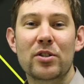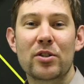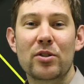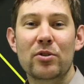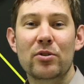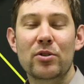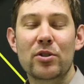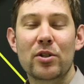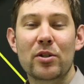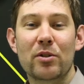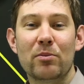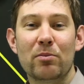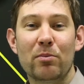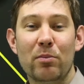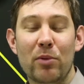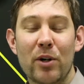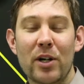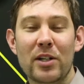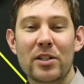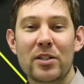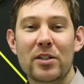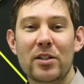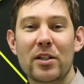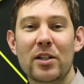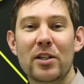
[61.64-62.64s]
using
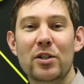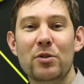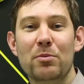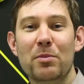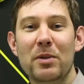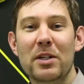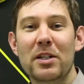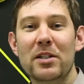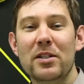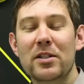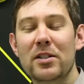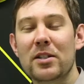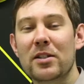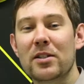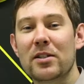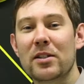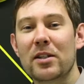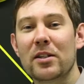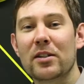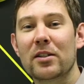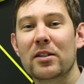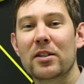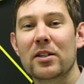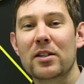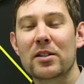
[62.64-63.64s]
present-day species
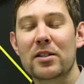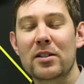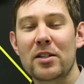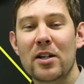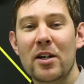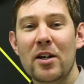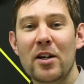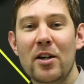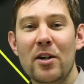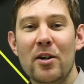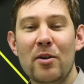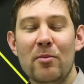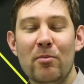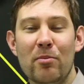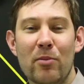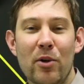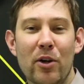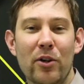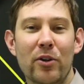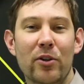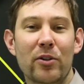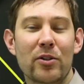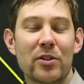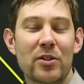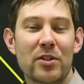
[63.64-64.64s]
and these
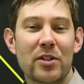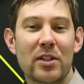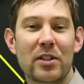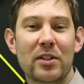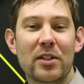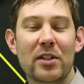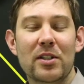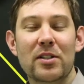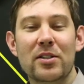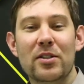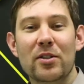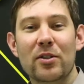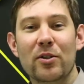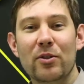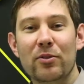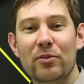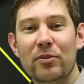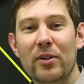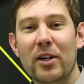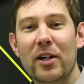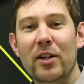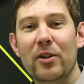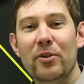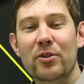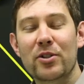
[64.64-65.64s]
modern statistical
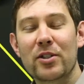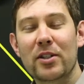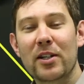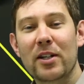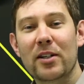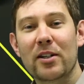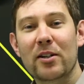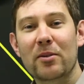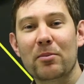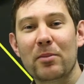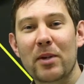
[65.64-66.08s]
phylogenetic